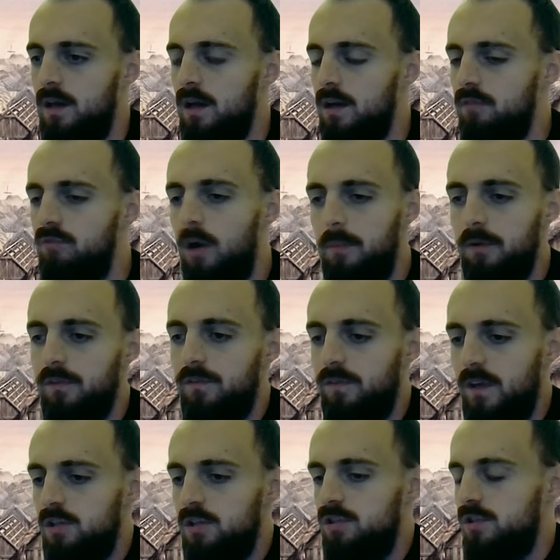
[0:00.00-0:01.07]
uh, Robert
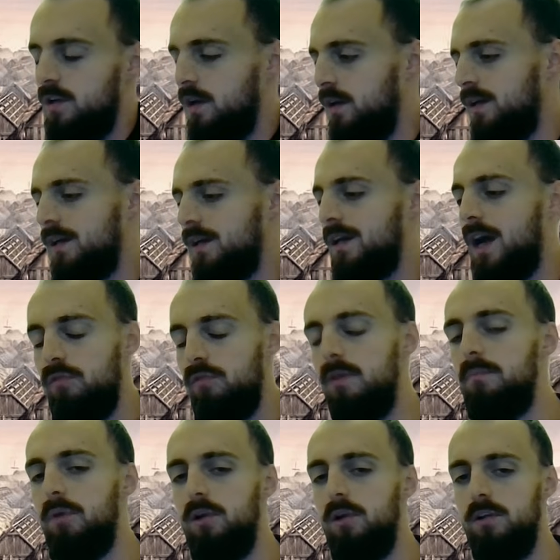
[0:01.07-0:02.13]
Fish,
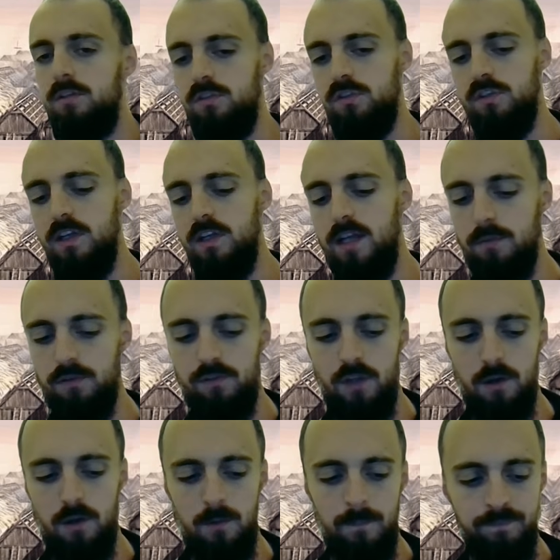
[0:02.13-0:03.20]
Catherine Bullen, just to name a
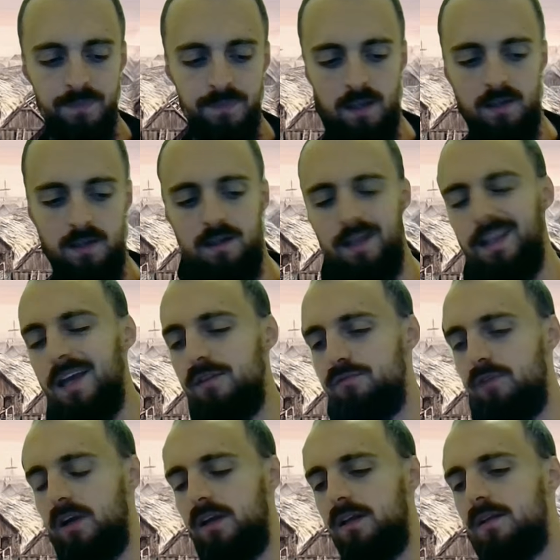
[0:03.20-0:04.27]
few. And
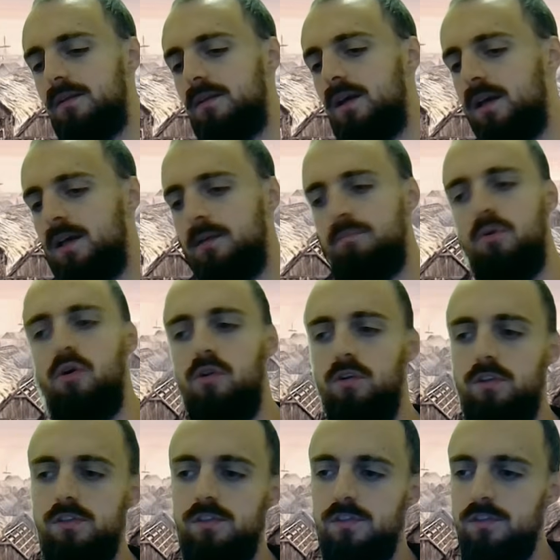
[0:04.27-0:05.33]
they've written
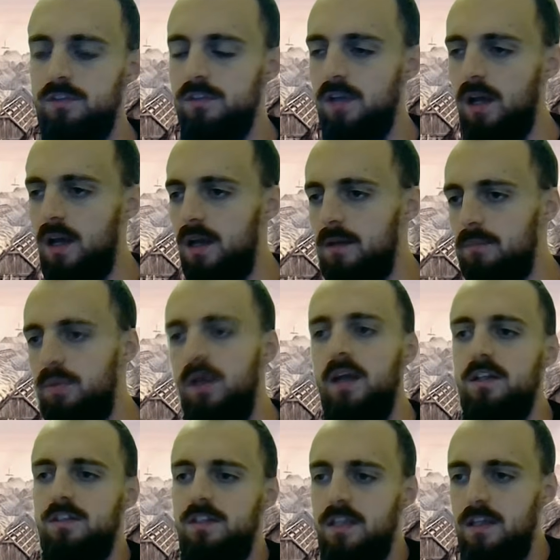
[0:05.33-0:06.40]
books, uh,
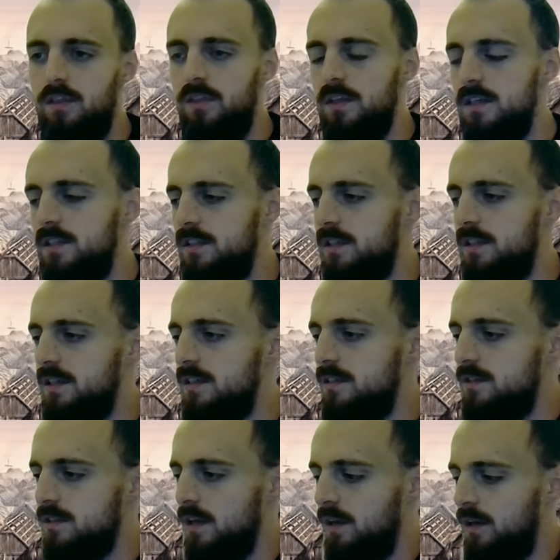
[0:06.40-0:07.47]
PhD
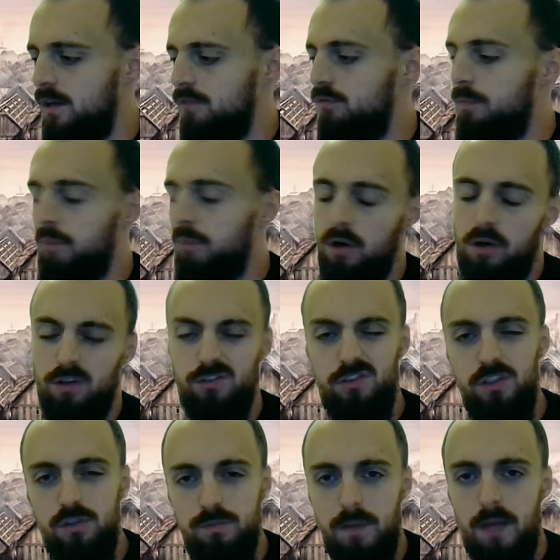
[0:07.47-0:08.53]
theses, reports,
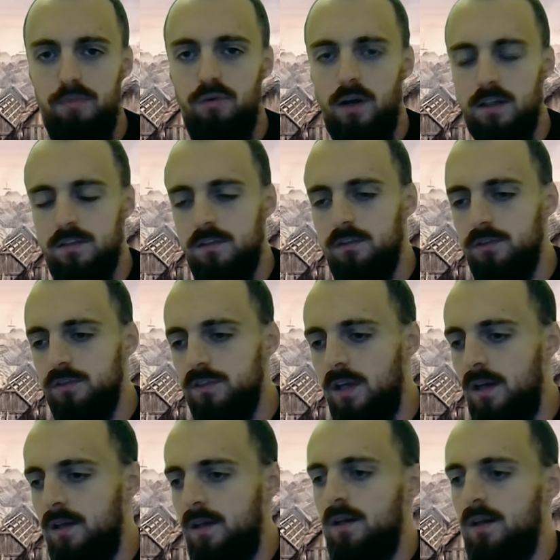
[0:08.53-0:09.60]
newspaper articles,
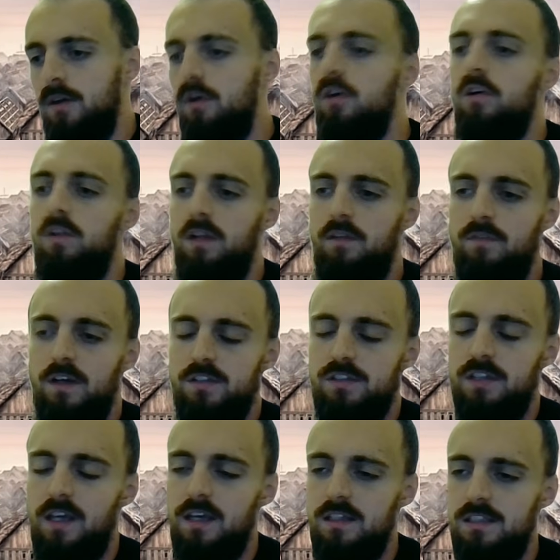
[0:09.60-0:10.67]
all
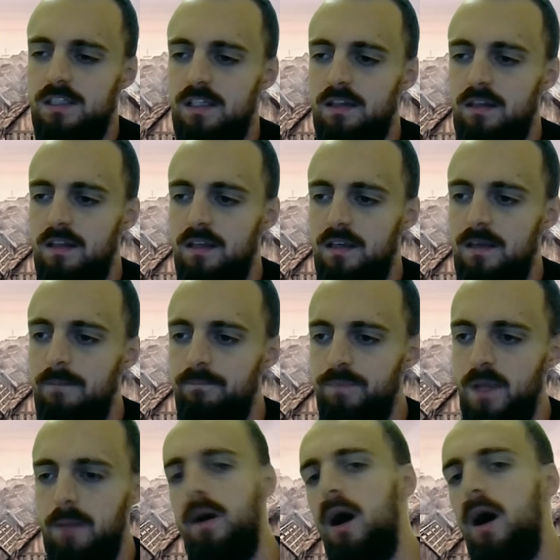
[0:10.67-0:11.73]
investigating the
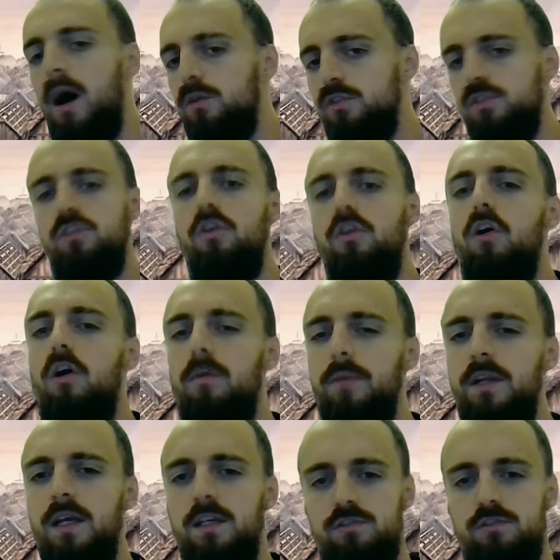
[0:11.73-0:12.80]
post
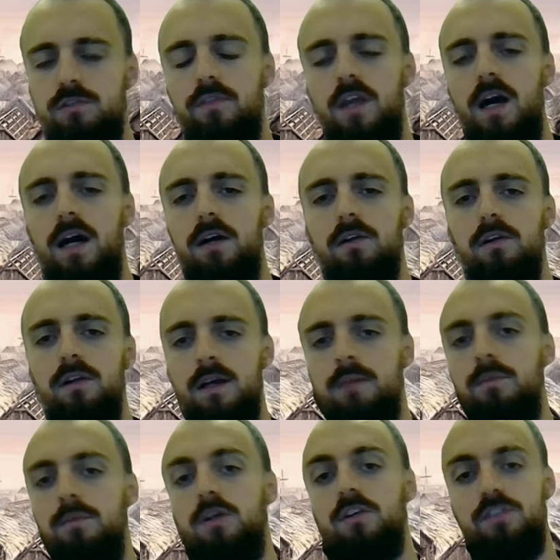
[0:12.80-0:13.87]
Norman history of the Isle,
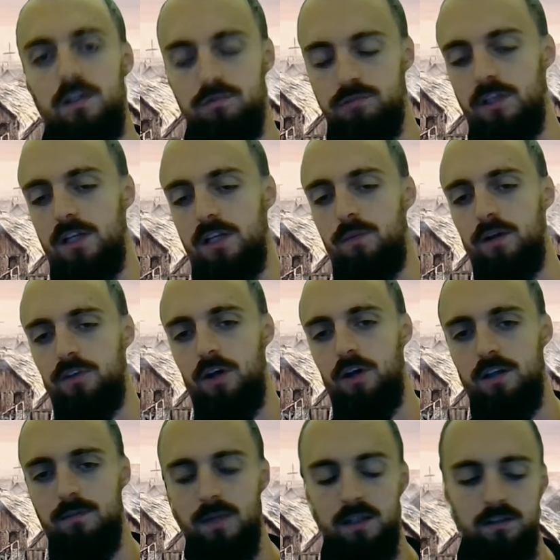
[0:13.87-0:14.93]
because that's really well
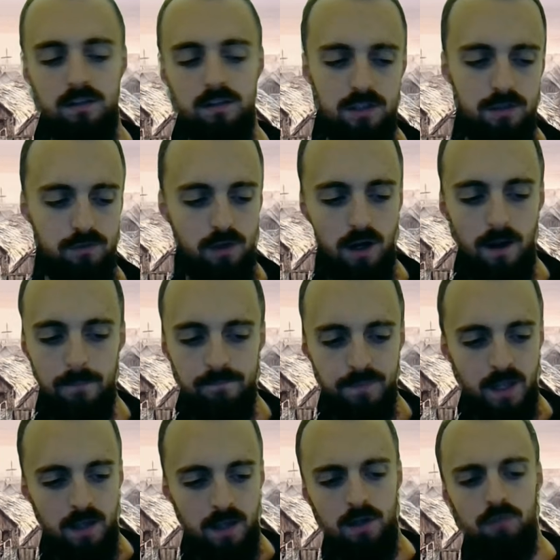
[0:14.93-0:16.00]
documented. You've got
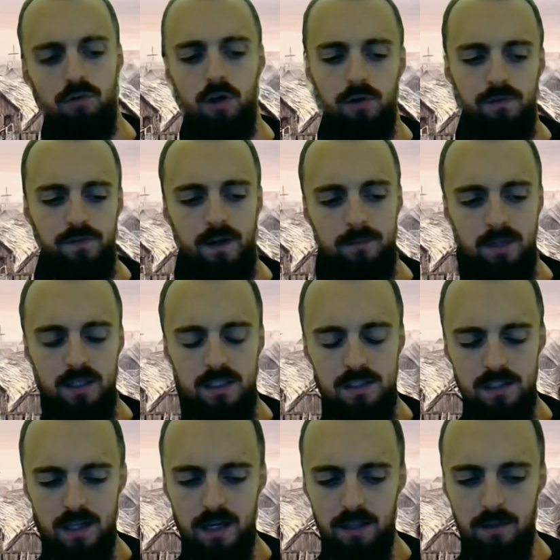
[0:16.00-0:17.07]
royal
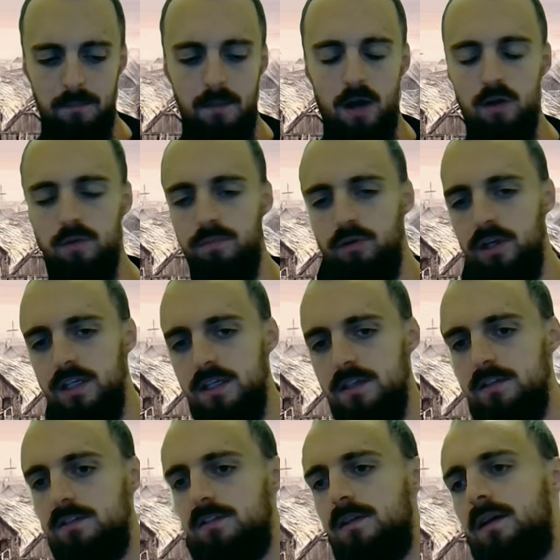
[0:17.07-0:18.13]
families like the
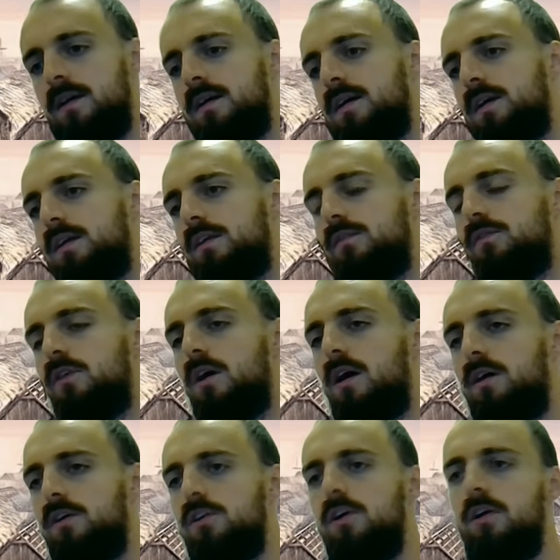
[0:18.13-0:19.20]
Mowbrays, you've
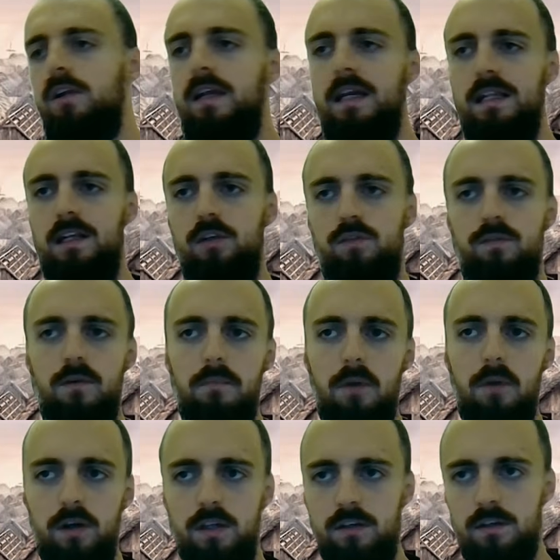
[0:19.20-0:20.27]
got Cornelius
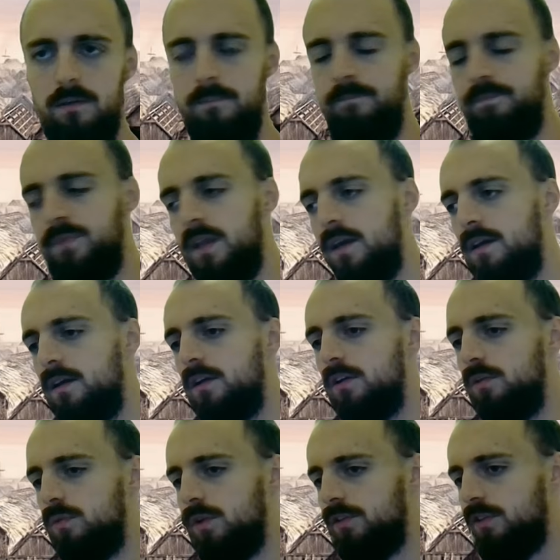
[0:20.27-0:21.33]
Vermuyden,
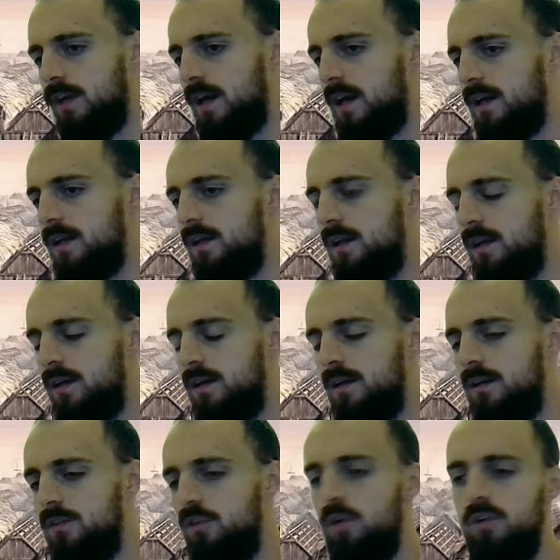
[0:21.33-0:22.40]
who was a
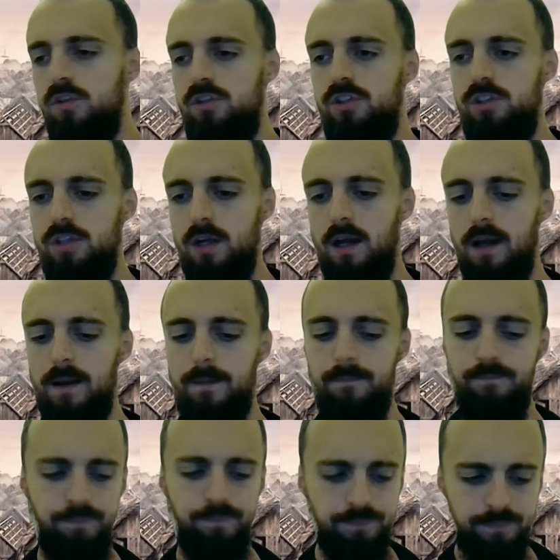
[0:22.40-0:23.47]
Dutch
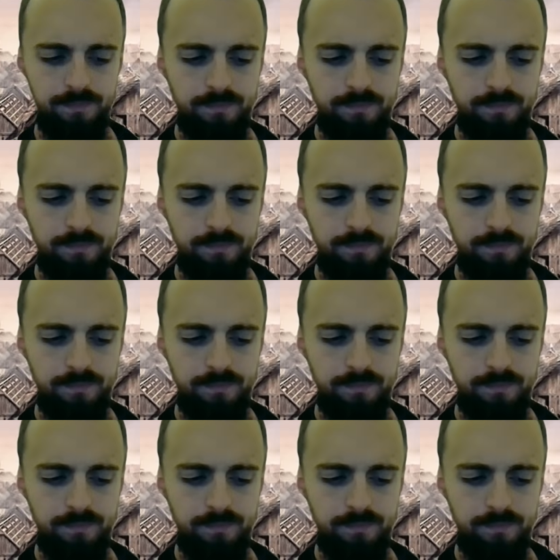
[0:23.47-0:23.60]
um,